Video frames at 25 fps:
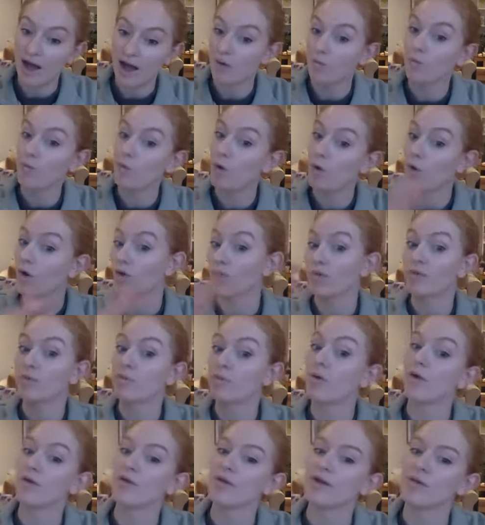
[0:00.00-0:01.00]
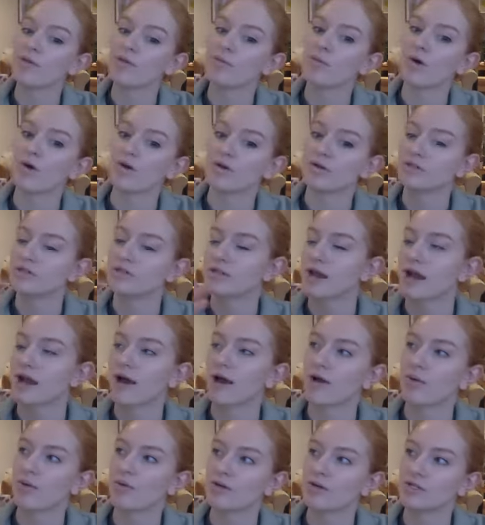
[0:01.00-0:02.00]
what it wants and how
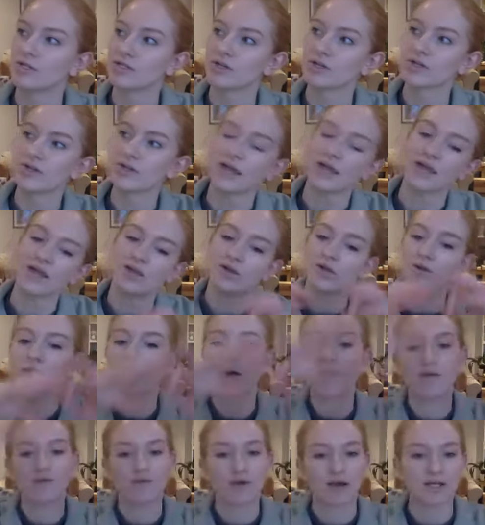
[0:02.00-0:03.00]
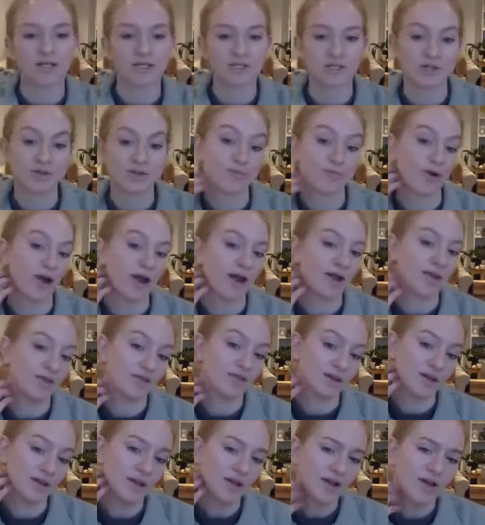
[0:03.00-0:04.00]
it wants to think, you get the rest of the
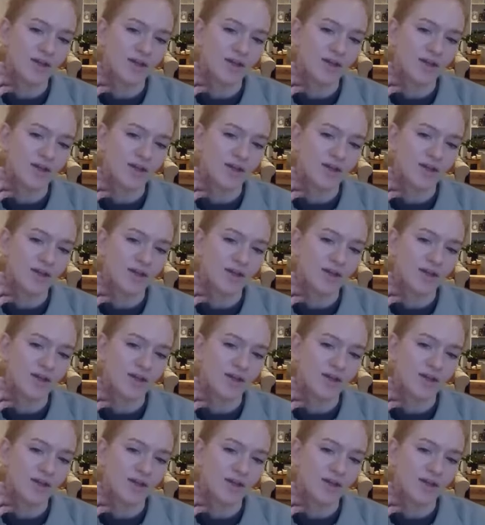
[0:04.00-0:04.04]
brain,